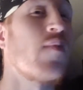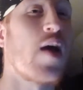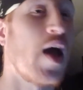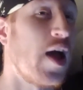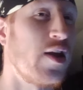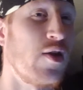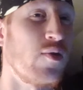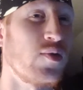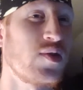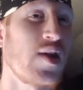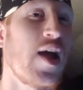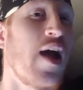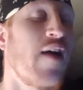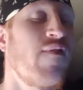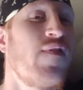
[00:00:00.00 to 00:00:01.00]
I don't.
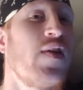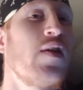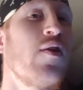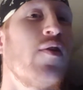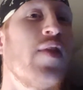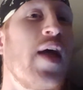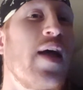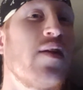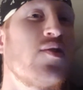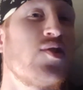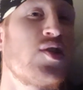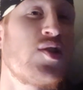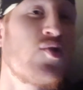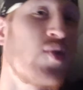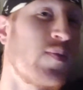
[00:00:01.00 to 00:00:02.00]
I feel that
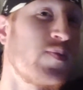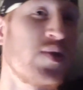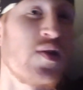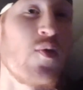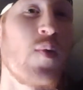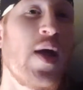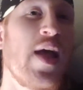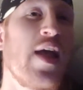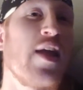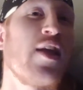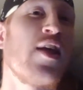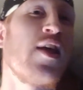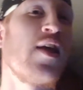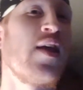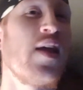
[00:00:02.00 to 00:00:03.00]
strips it away.
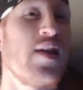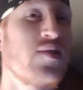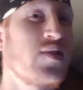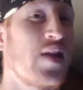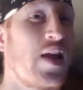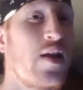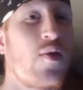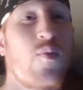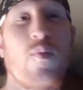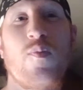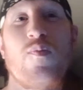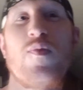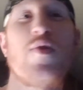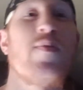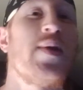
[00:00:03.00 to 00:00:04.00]
It's like
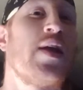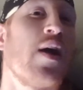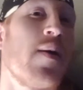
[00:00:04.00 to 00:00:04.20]
you